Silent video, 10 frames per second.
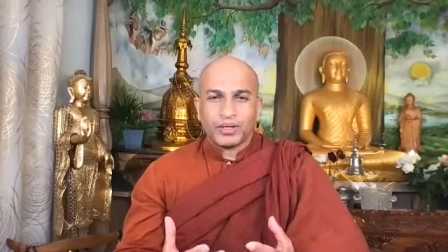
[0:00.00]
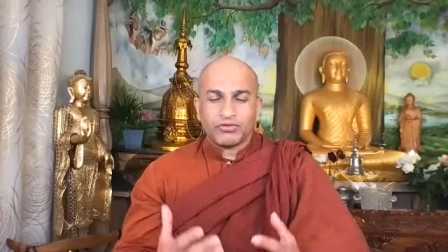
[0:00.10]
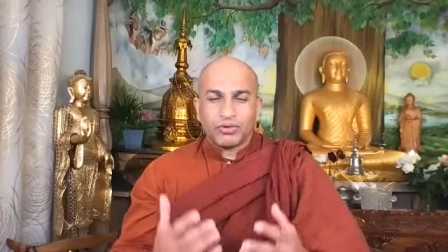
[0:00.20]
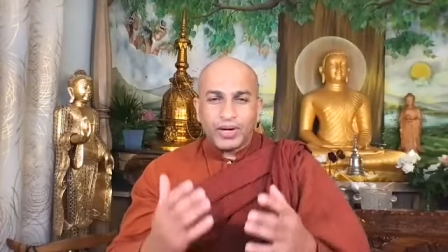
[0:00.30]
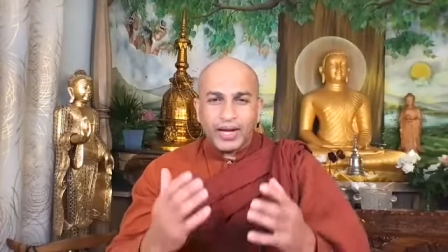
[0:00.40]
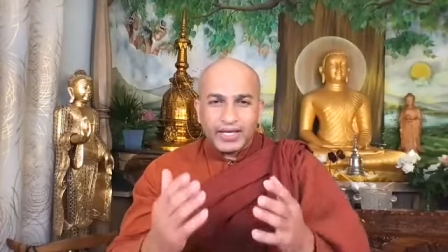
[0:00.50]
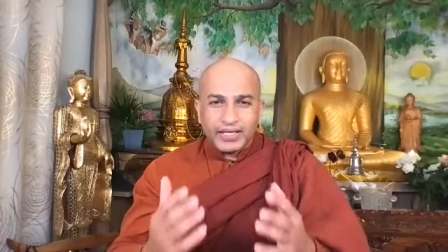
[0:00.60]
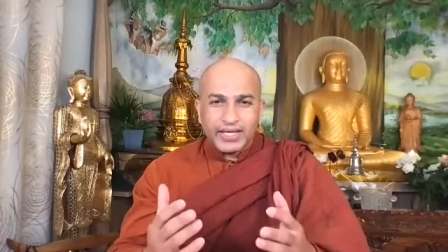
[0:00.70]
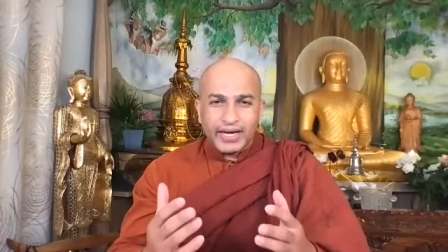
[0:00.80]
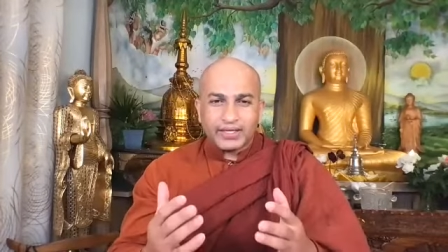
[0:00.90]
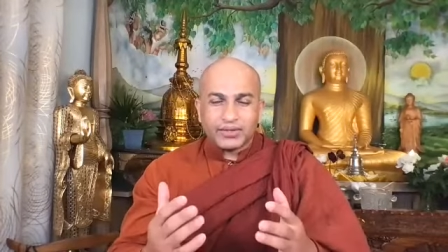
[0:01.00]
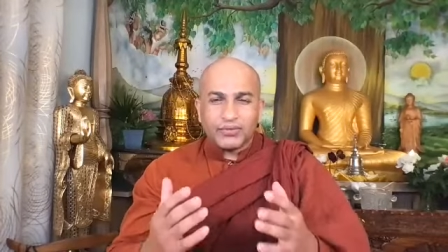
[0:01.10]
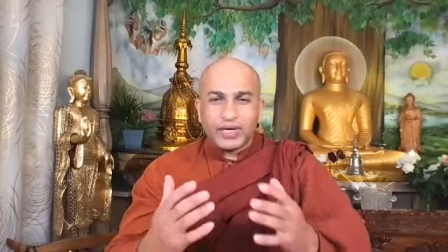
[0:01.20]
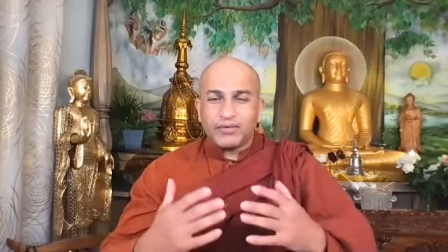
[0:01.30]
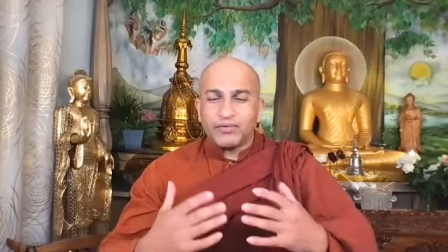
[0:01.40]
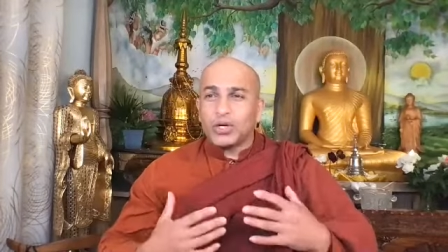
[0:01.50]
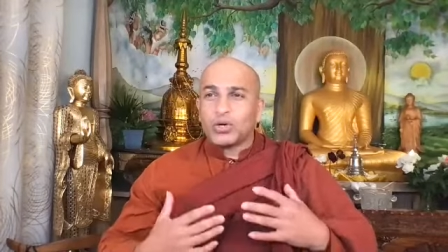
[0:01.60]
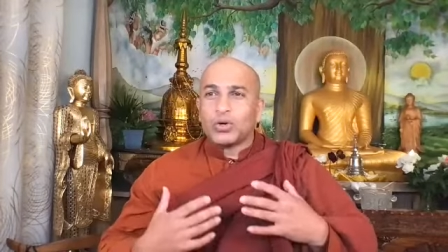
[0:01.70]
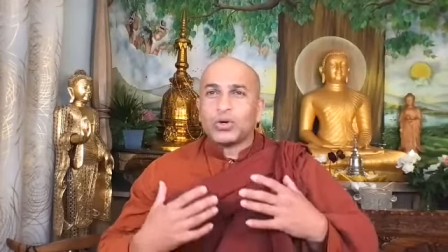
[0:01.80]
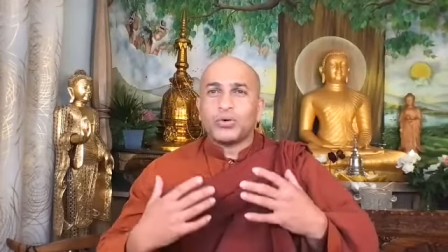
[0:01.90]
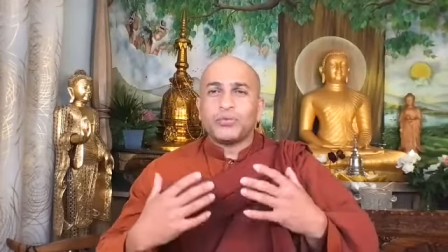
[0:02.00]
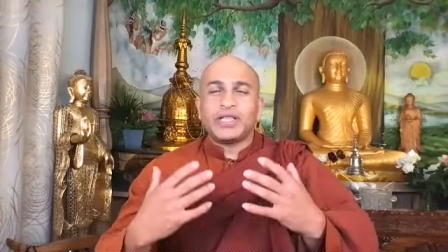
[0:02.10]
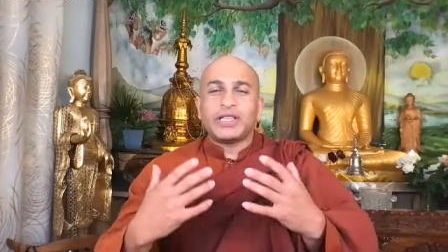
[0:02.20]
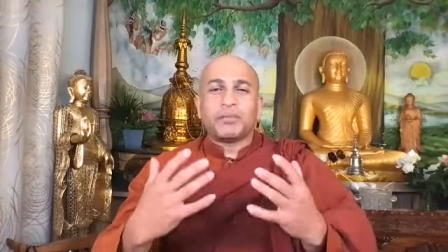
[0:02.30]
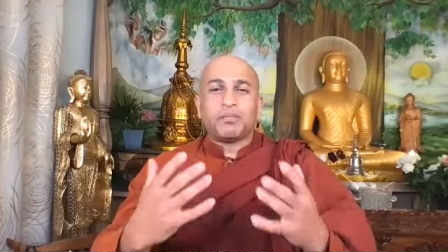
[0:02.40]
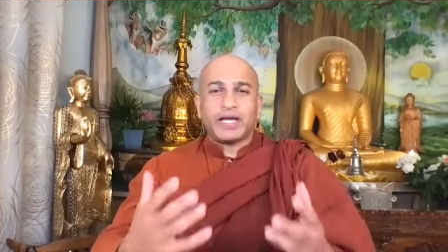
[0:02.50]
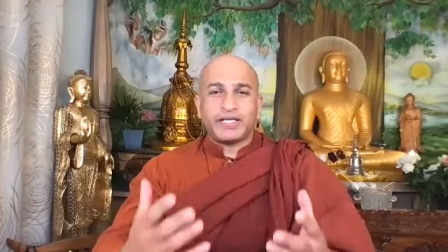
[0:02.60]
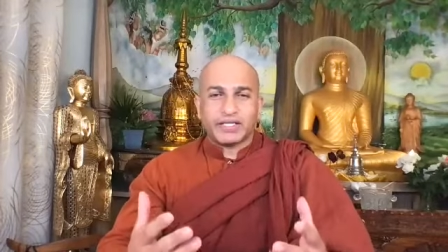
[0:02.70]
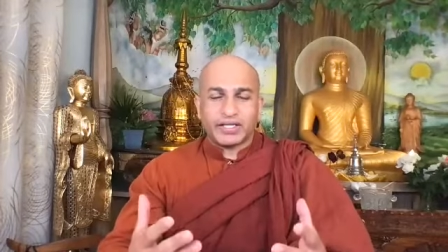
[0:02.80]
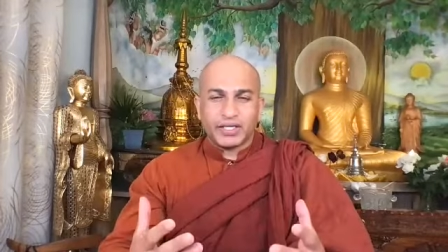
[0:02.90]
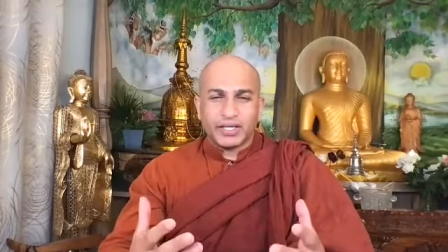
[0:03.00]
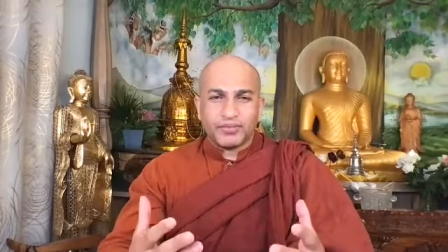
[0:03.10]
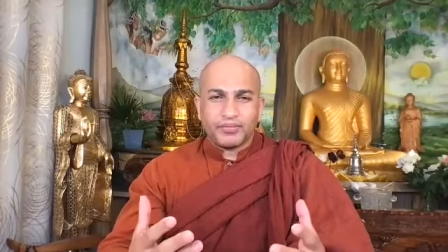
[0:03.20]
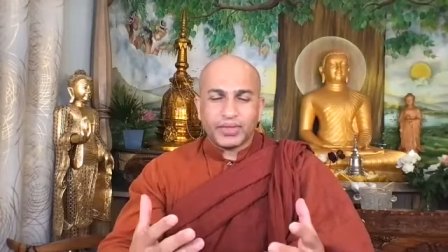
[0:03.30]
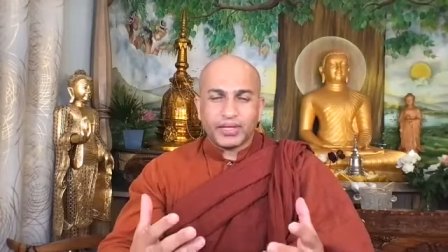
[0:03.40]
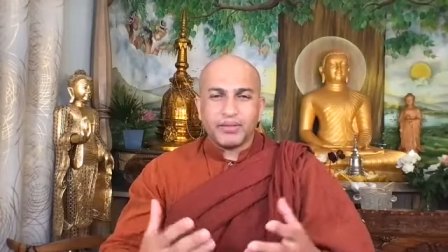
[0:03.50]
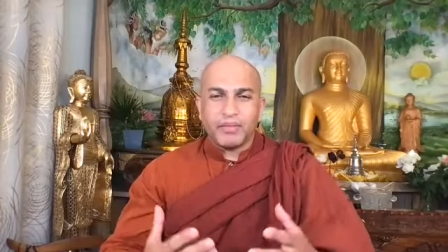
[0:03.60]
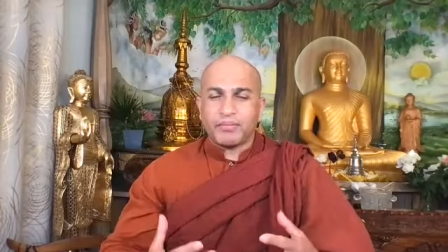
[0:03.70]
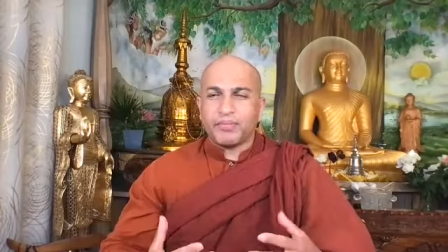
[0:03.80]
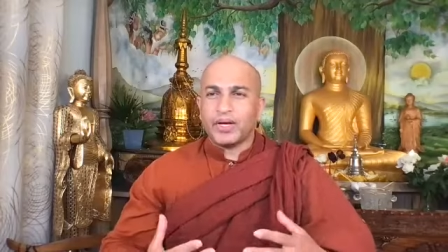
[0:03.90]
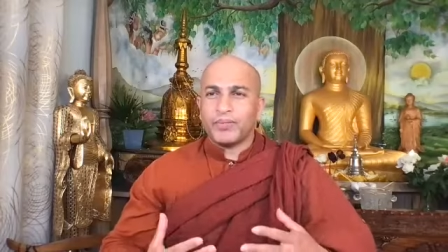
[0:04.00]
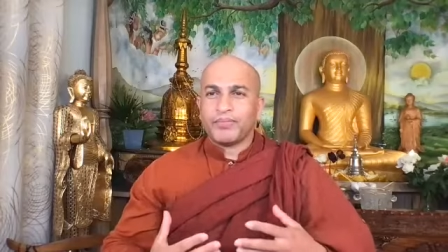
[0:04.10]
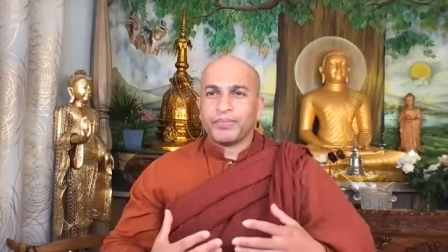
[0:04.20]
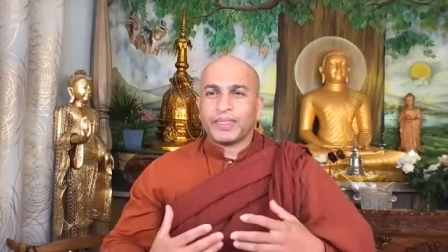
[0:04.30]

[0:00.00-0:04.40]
So like that, when we go with the pleasure, remember,